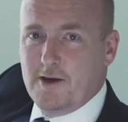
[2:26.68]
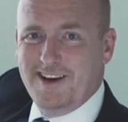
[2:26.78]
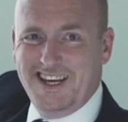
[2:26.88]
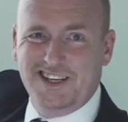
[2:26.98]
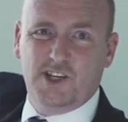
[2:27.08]

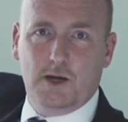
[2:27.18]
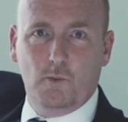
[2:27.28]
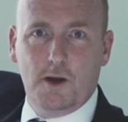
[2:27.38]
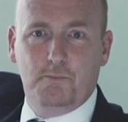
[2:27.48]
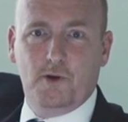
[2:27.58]
our
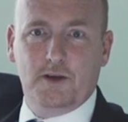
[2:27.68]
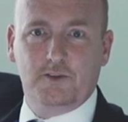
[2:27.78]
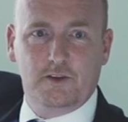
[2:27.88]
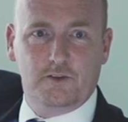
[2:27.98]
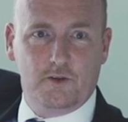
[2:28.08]
inkjet web
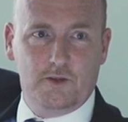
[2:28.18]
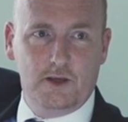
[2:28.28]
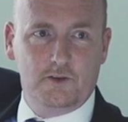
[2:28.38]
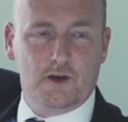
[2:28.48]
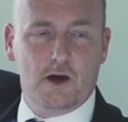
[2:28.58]
presses. So
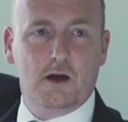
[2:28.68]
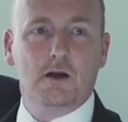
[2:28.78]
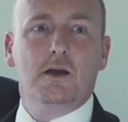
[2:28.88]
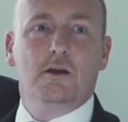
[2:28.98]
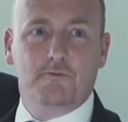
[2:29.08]
these
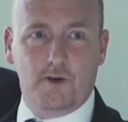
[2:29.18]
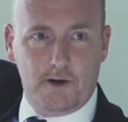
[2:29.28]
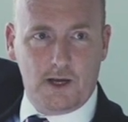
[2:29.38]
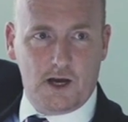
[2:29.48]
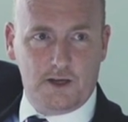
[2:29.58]
are
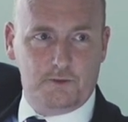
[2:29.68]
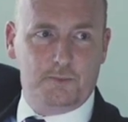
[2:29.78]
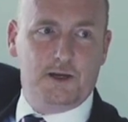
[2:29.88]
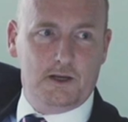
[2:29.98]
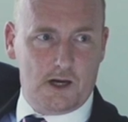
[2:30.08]
very high
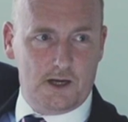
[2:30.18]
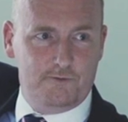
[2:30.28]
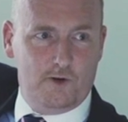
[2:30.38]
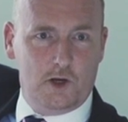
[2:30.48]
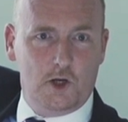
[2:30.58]
speed, high
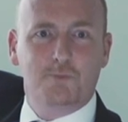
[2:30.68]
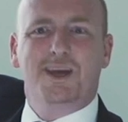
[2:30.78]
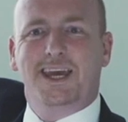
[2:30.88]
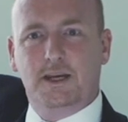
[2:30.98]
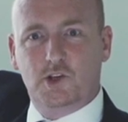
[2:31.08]

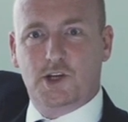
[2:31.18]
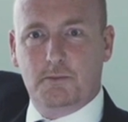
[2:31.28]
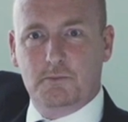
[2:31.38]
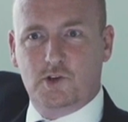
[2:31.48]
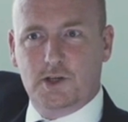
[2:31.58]
volume
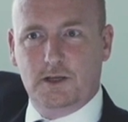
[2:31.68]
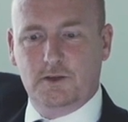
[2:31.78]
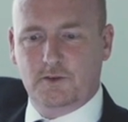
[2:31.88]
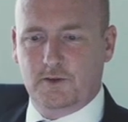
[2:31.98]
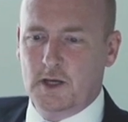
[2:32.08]
inkjet
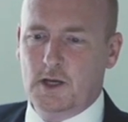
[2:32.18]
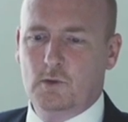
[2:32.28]
machines,